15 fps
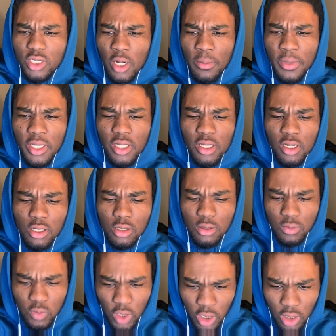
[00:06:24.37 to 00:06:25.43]
turn me
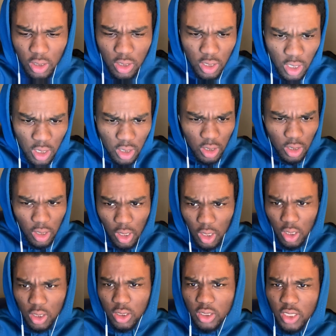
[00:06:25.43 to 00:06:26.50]
up. Yeah.
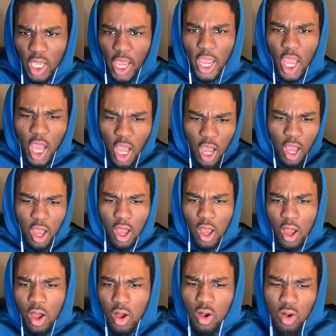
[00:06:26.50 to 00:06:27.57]
Say,
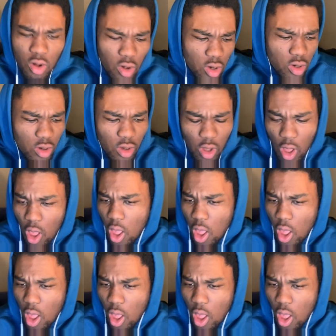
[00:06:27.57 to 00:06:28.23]
oh.